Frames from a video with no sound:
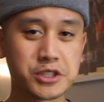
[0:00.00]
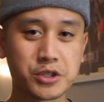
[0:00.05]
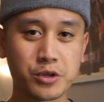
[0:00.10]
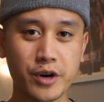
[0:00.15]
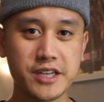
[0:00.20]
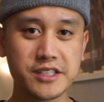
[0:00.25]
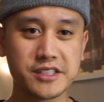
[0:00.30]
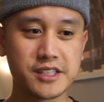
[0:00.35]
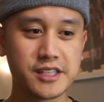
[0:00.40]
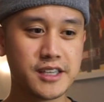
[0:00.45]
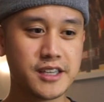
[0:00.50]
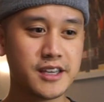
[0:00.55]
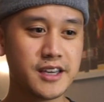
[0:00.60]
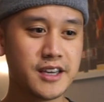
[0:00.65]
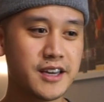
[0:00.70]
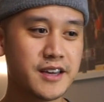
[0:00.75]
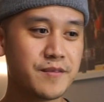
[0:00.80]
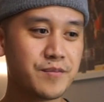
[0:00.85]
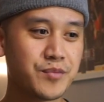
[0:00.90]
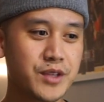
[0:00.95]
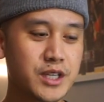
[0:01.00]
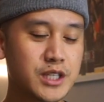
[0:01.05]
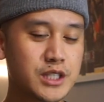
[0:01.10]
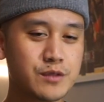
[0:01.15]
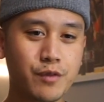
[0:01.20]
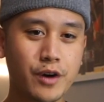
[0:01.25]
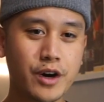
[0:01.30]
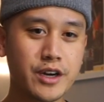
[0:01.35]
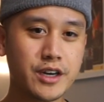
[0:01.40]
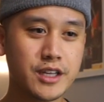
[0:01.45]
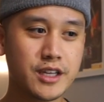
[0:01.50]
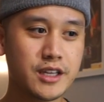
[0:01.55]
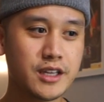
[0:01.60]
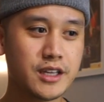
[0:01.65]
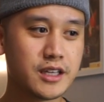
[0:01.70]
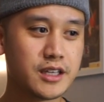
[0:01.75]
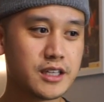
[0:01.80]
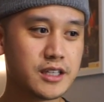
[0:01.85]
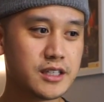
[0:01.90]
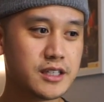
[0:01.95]
crazy. He's funny.
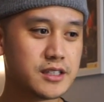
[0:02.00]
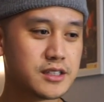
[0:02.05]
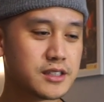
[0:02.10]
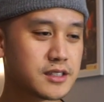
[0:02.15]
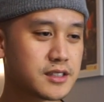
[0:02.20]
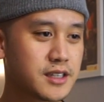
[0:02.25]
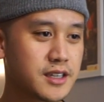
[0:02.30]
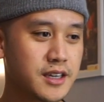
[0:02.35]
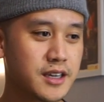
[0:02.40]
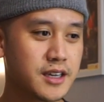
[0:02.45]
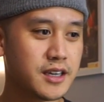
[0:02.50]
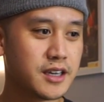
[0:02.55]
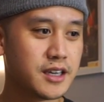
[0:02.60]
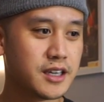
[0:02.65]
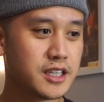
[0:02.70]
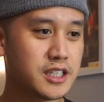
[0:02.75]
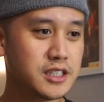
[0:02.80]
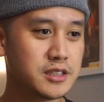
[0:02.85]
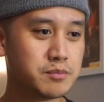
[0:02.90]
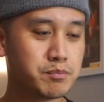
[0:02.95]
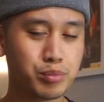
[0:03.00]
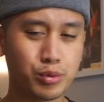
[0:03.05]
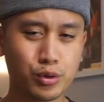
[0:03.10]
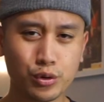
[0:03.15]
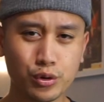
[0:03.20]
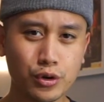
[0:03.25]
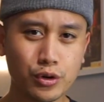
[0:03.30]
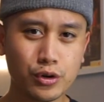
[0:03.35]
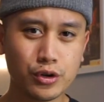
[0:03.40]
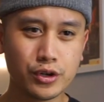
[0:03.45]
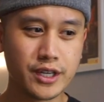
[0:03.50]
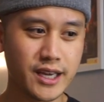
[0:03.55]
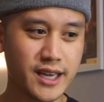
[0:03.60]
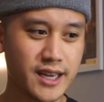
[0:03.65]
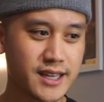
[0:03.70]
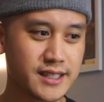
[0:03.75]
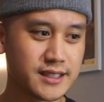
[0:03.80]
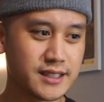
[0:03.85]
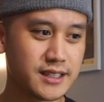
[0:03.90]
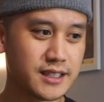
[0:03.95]
He's brutal. He
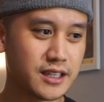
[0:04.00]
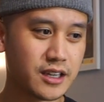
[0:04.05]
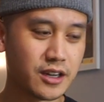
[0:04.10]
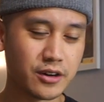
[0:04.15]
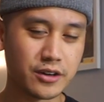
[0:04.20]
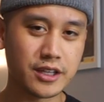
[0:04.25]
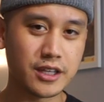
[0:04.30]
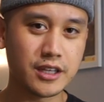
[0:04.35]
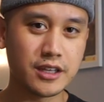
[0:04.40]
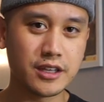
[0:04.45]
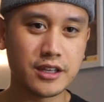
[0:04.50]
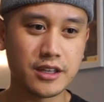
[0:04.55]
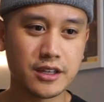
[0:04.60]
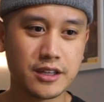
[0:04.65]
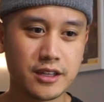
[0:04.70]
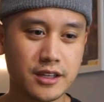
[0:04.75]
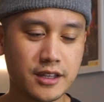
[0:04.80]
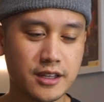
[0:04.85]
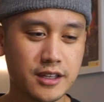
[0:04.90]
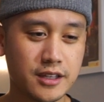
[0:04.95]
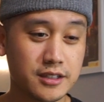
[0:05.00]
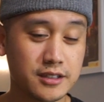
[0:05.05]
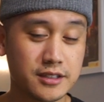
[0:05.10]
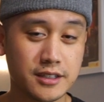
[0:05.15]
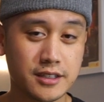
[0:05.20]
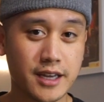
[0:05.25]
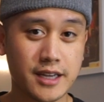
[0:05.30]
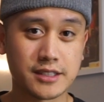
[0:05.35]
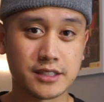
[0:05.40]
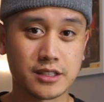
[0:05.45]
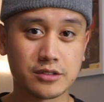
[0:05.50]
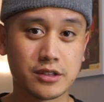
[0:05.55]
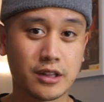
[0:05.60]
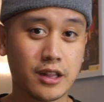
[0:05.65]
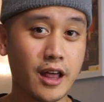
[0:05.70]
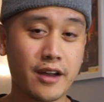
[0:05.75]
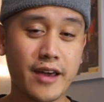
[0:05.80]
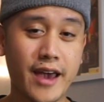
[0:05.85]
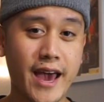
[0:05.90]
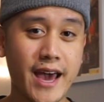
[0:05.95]
has a
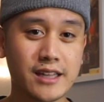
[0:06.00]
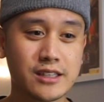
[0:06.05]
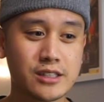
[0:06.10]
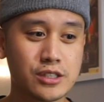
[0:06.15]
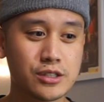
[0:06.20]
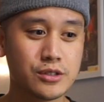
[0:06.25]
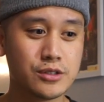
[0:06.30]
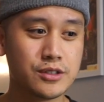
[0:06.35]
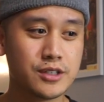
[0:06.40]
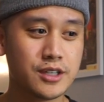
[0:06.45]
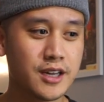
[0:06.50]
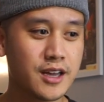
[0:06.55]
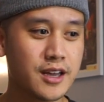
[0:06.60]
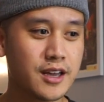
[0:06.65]
lot of attitude.